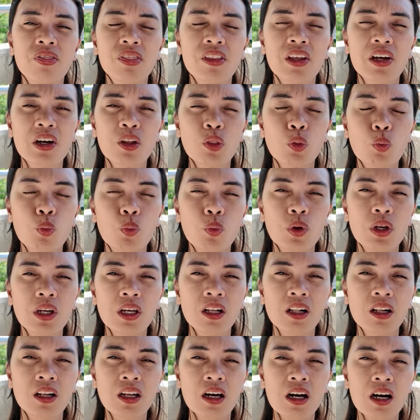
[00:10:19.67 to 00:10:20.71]
that
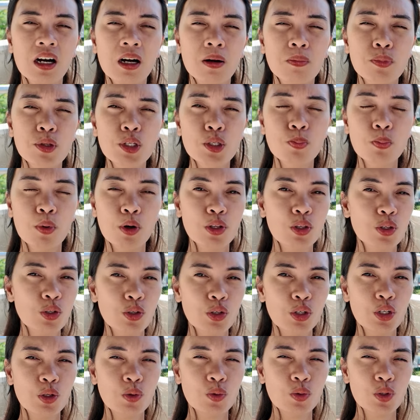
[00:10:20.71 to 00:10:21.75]
will
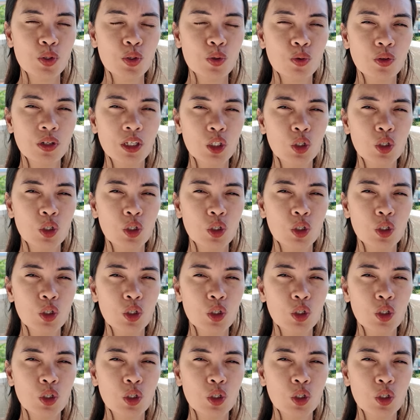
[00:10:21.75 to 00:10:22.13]
sponsor you so